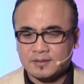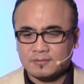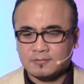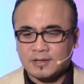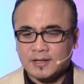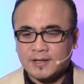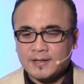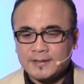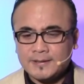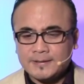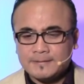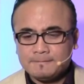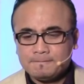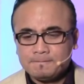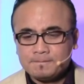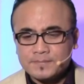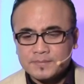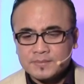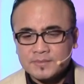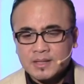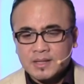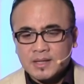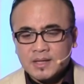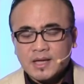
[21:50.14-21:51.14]
Right?
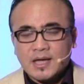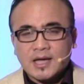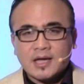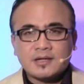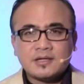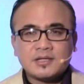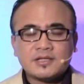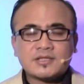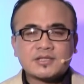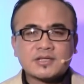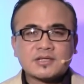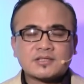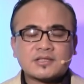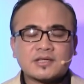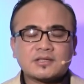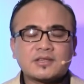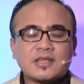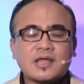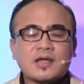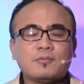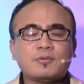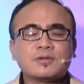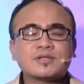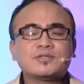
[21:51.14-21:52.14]
And it says
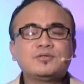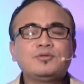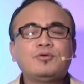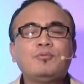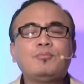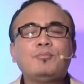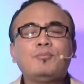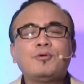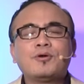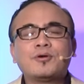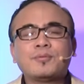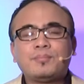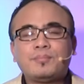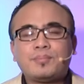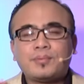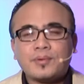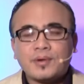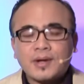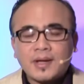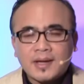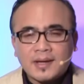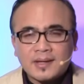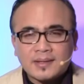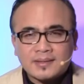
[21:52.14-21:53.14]
that there was no more
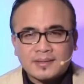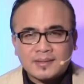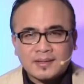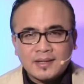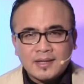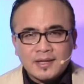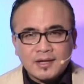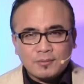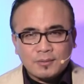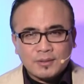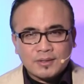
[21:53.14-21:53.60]
breath